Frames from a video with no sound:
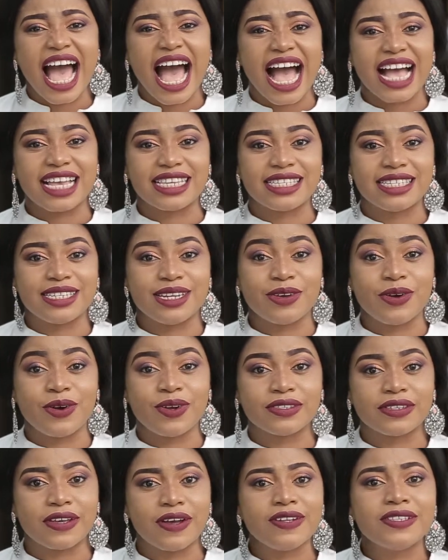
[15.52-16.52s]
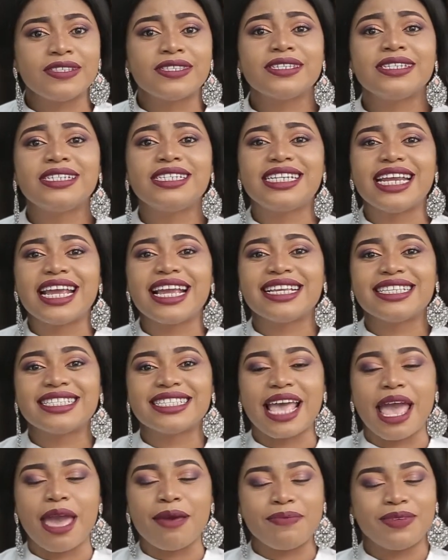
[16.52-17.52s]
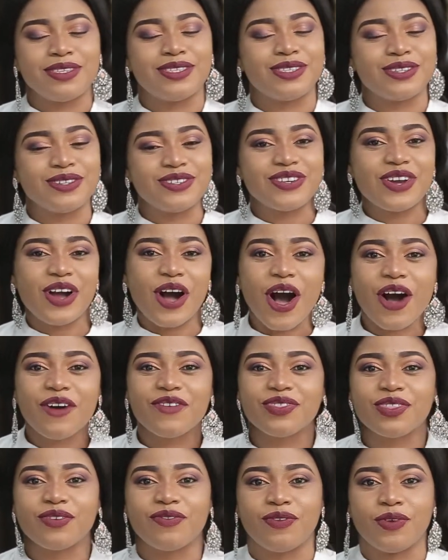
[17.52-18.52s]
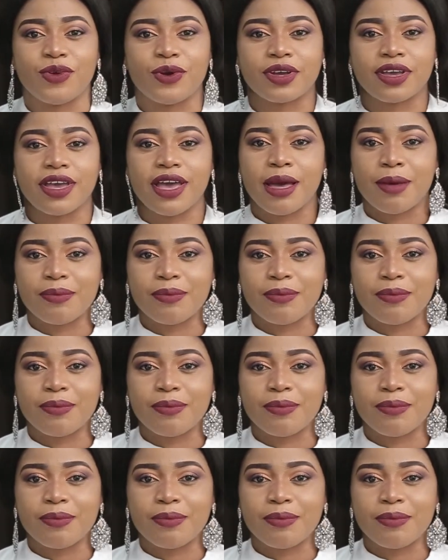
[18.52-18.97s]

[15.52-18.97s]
as it hot on today's episode of the vlog.